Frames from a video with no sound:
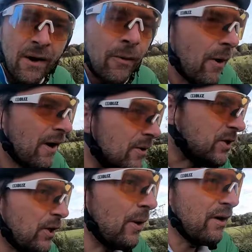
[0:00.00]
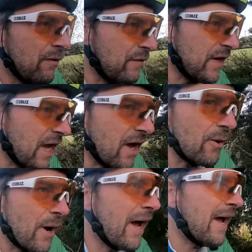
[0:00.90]
Welcome to another
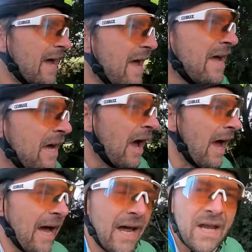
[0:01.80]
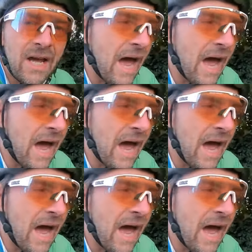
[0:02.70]
video and